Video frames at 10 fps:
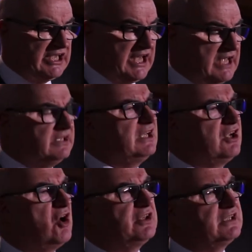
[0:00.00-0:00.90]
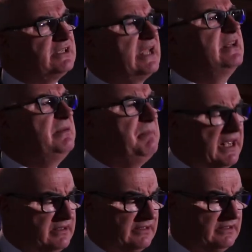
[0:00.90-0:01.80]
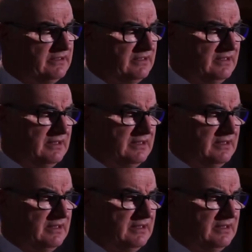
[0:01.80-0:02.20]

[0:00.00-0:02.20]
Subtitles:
again the God that they had abandoned.